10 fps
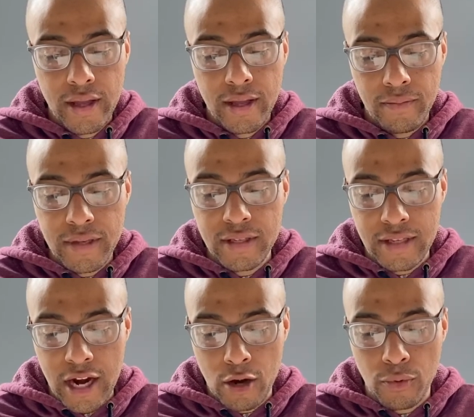Mrs.
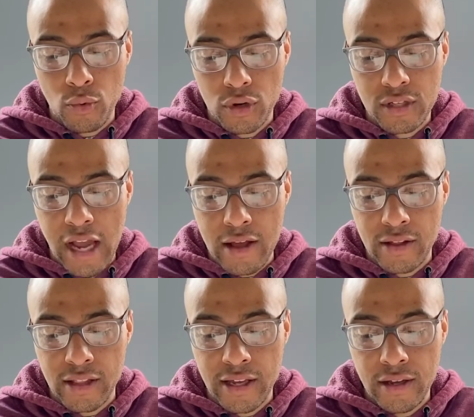Arable worked
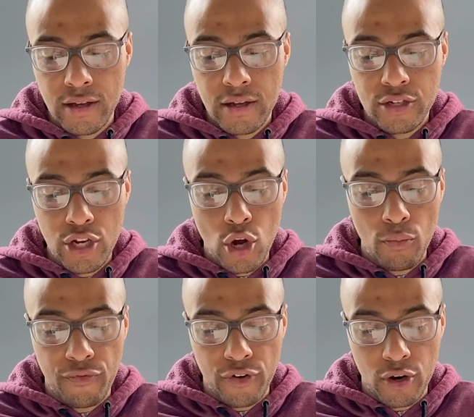silently. She
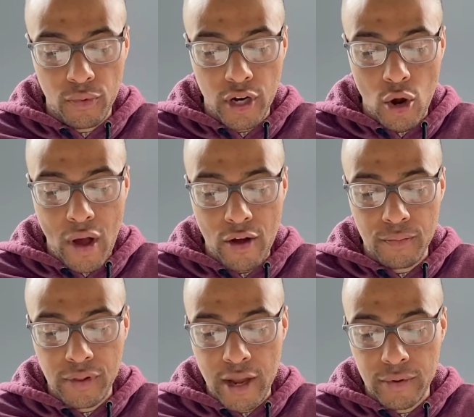hoped Fern would go out
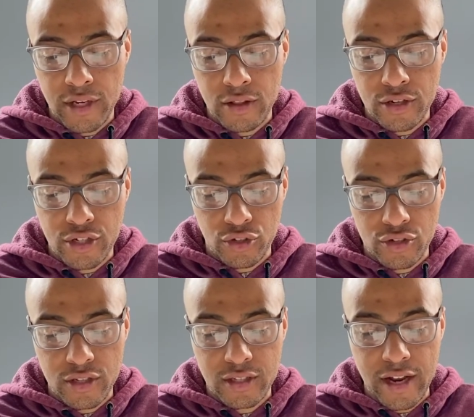and play with the other
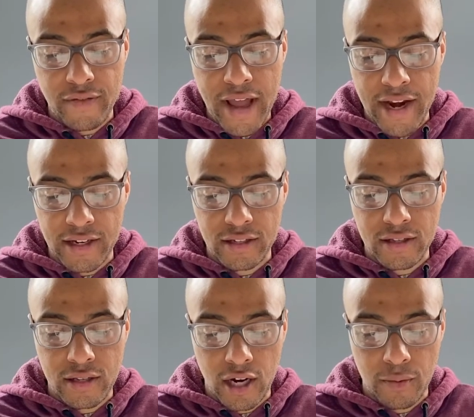children instead of heading to the
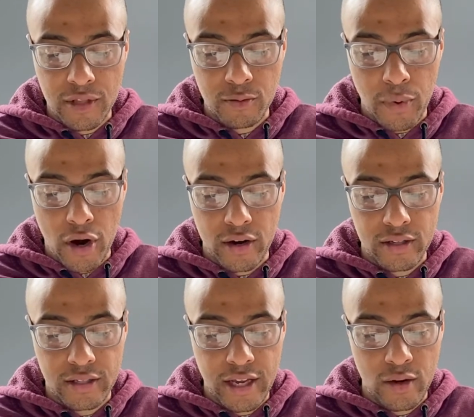Zuckerman's barn to
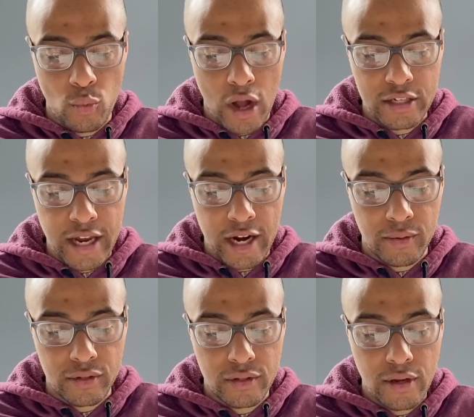sit and watch
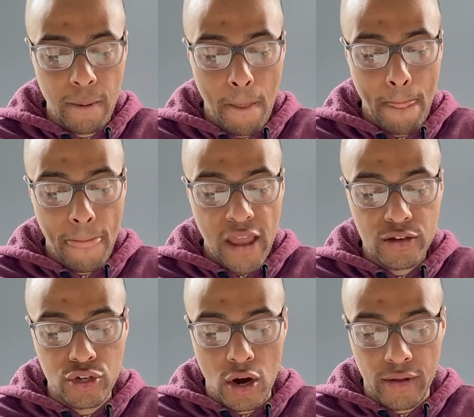animals.
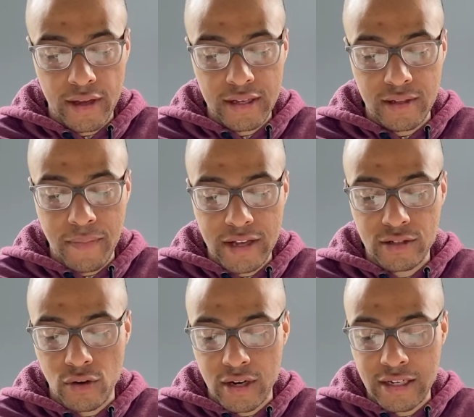Charlotte is the best
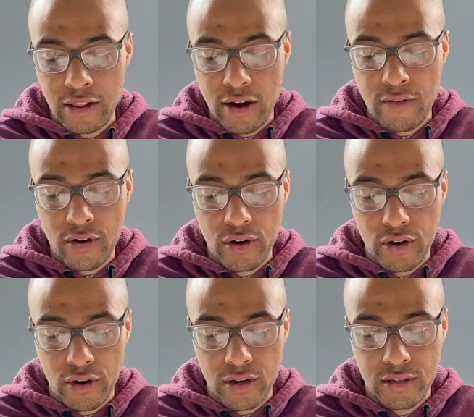storyteller I ever
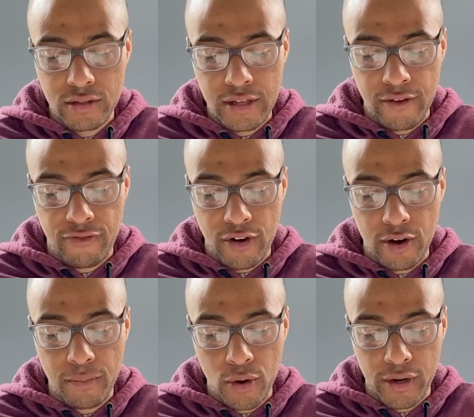heard, said
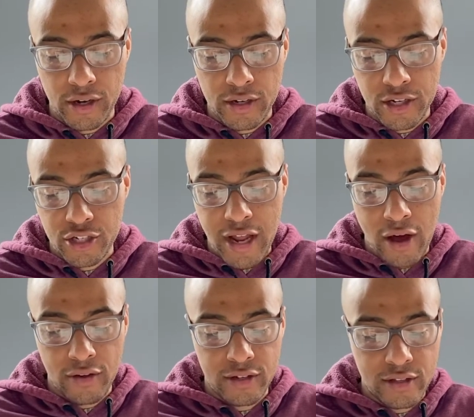Fern, poking her dish
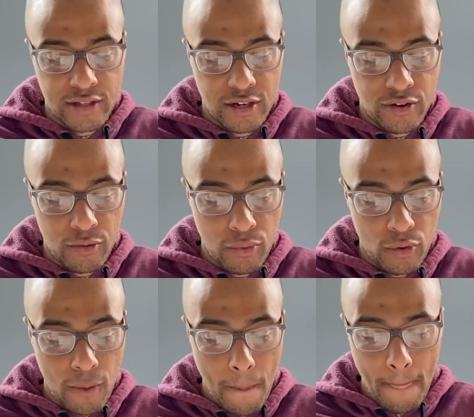towel into the cereal
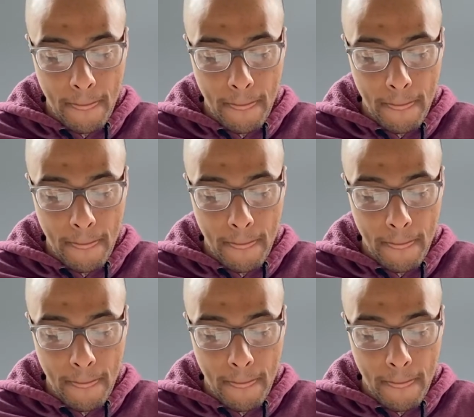bowl.